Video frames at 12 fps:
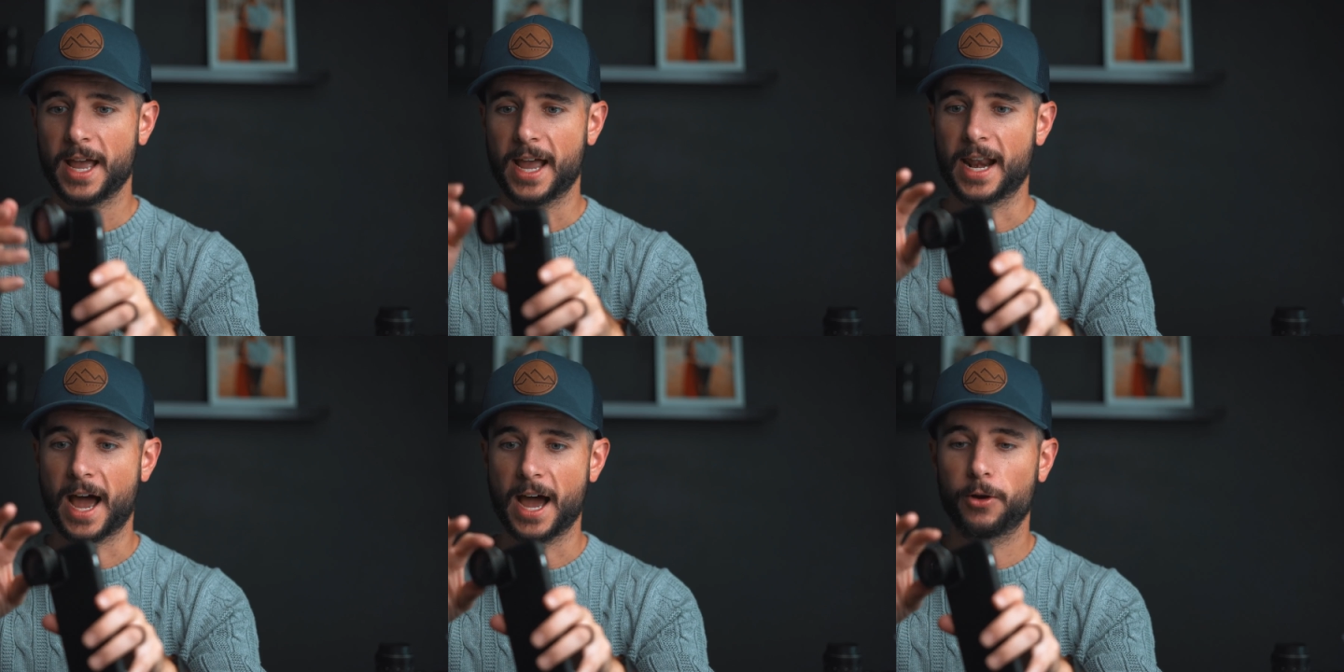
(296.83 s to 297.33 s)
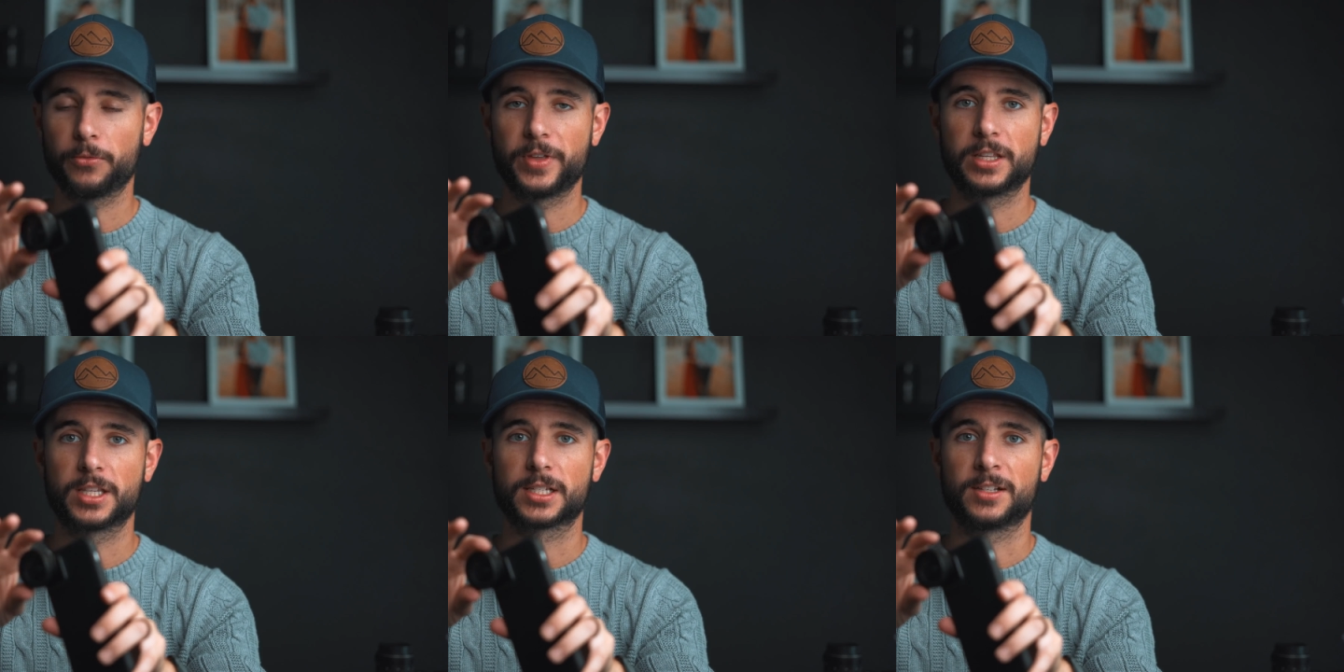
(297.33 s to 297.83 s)
And I don't
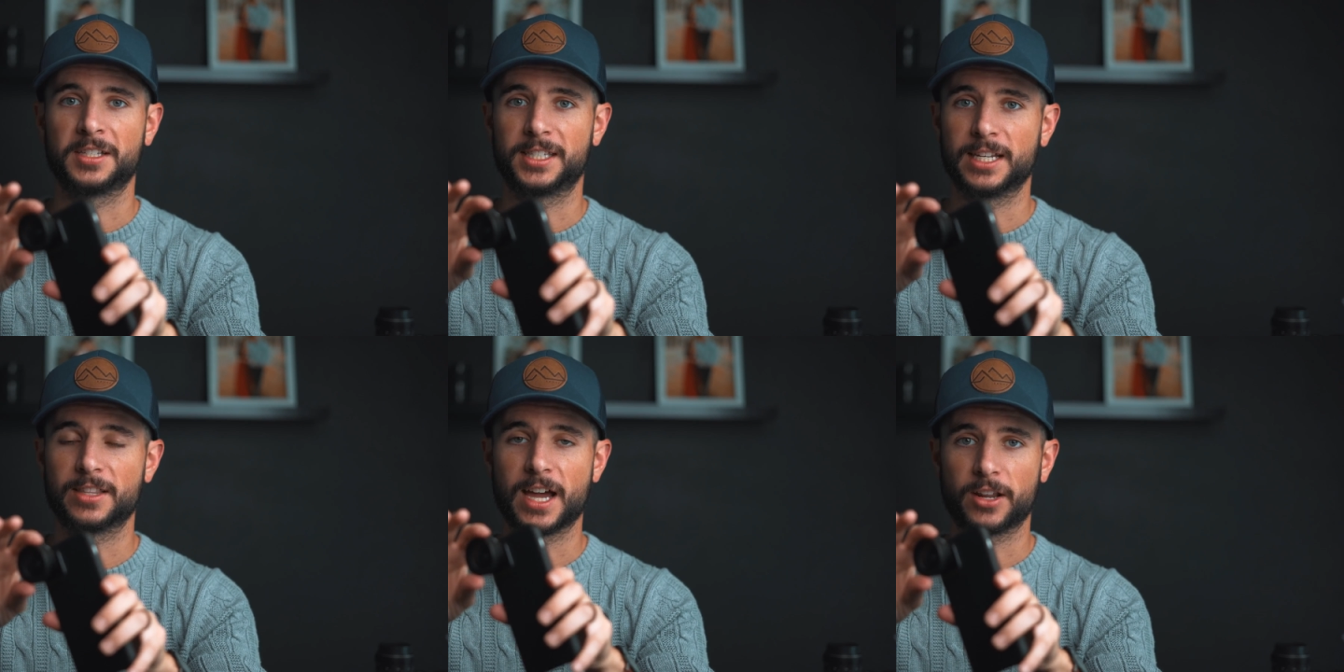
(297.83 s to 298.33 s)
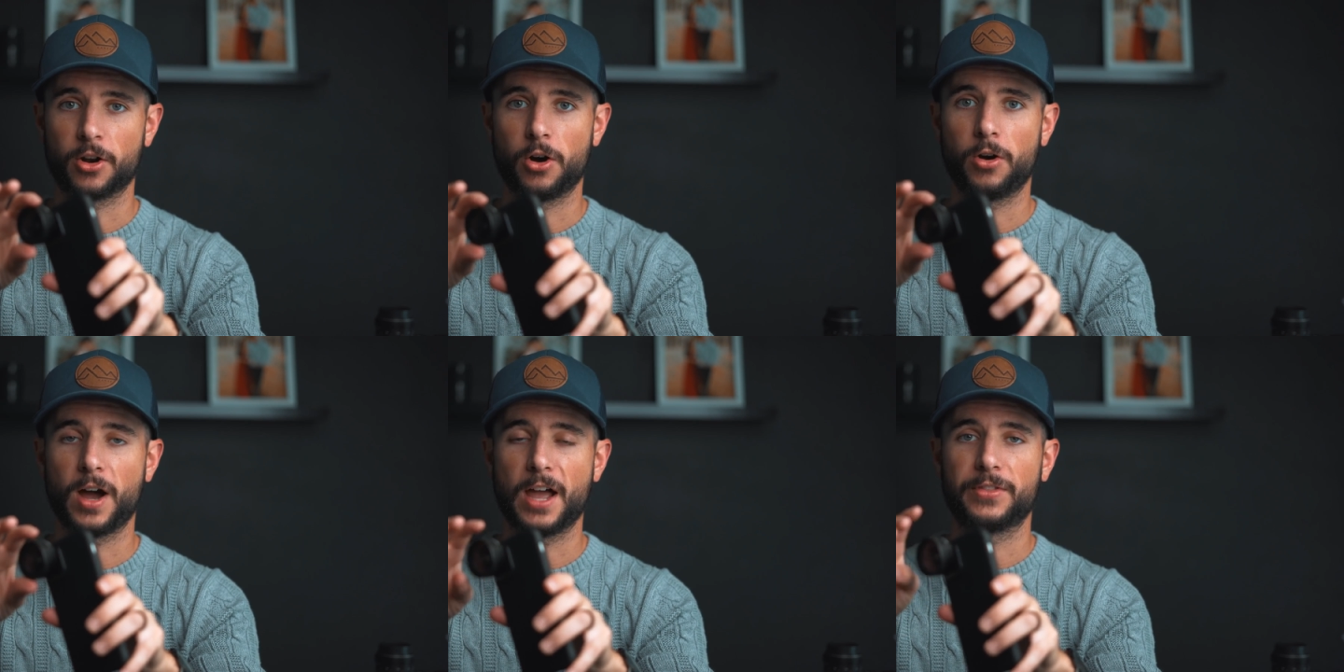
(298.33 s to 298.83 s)
think this lens did that at all.